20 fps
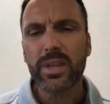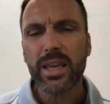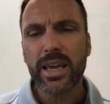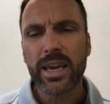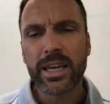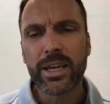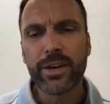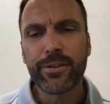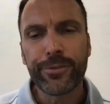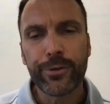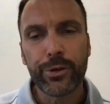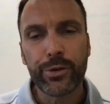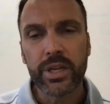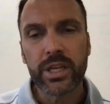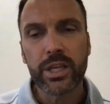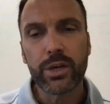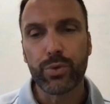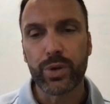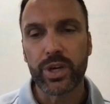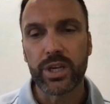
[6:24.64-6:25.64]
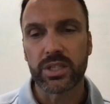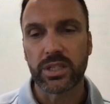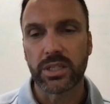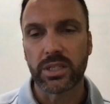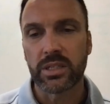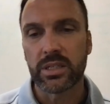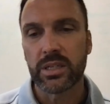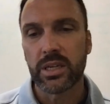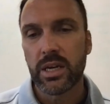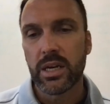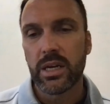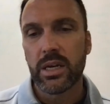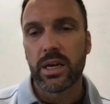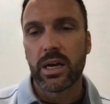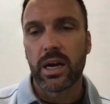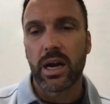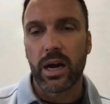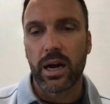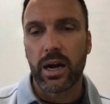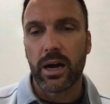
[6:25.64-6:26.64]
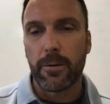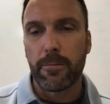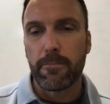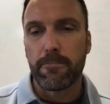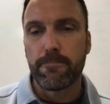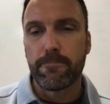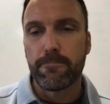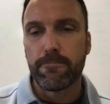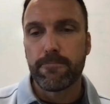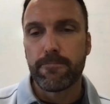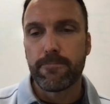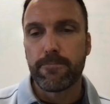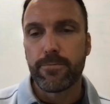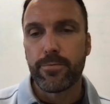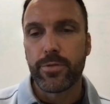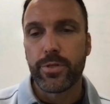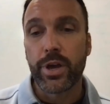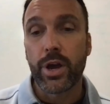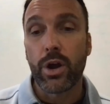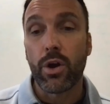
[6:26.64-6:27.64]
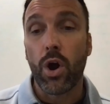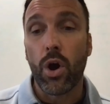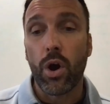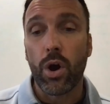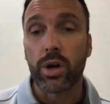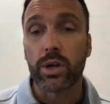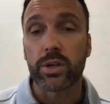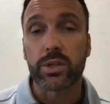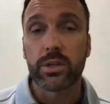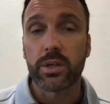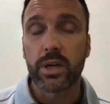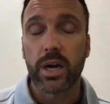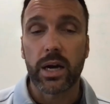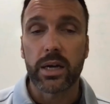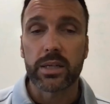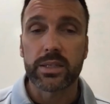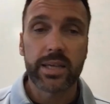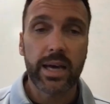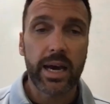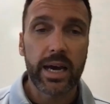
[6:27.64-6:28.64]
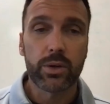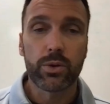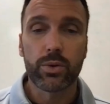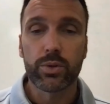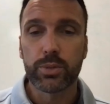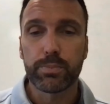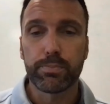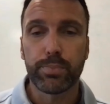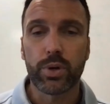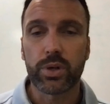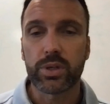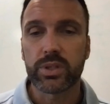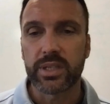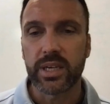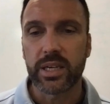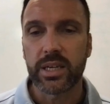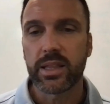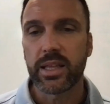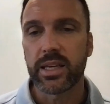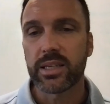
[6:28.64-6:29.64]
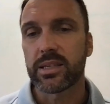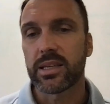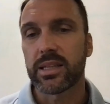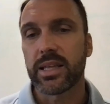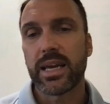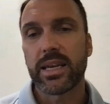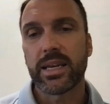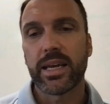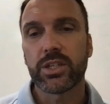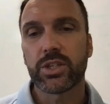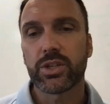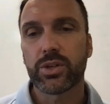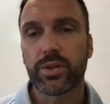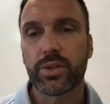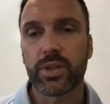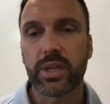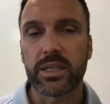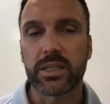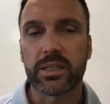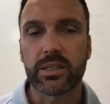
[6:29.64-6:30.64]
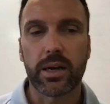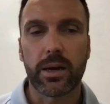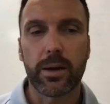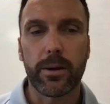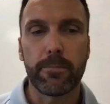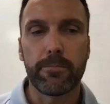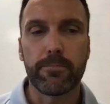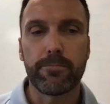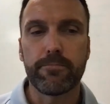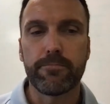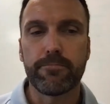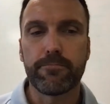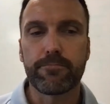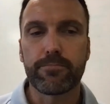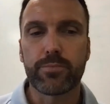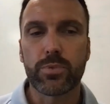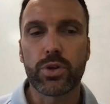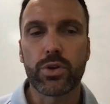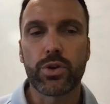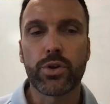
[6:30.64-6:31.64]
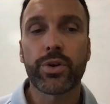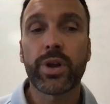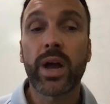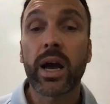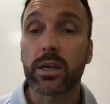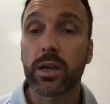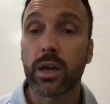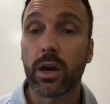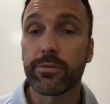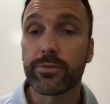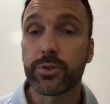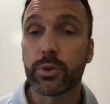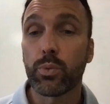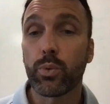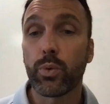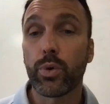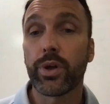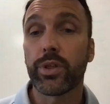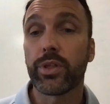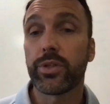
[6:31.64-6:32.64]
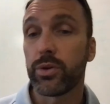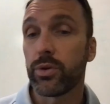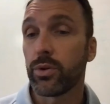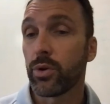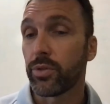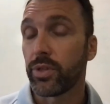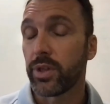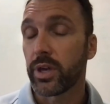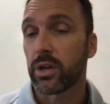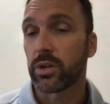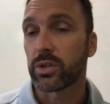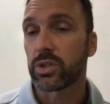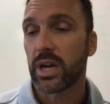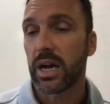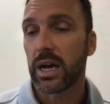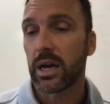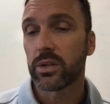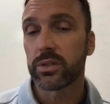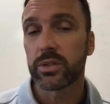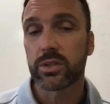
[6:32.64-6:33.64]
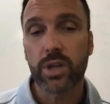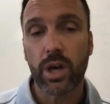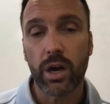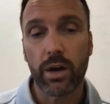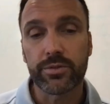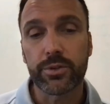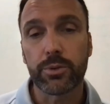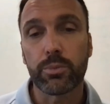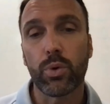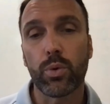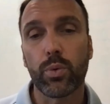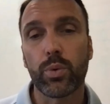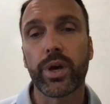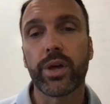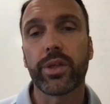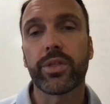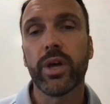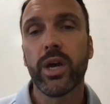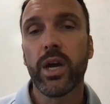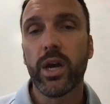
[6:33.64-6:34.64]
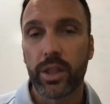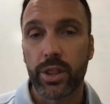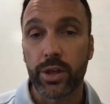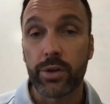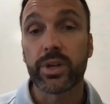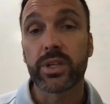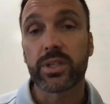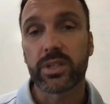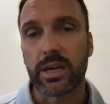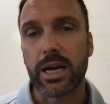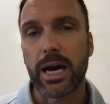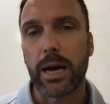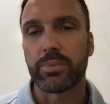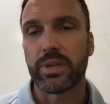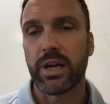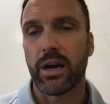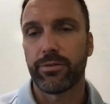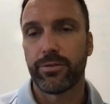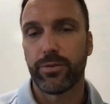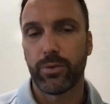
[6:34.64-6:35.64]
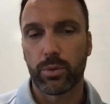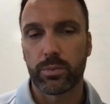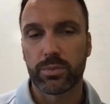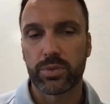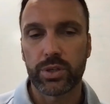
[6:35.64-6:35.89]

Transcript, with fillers: And if for any reason, um, there are uh, titles, books, anything of that nature that um, you're not comfortable with, you don't think your child's comfortable with, there is an opt out form.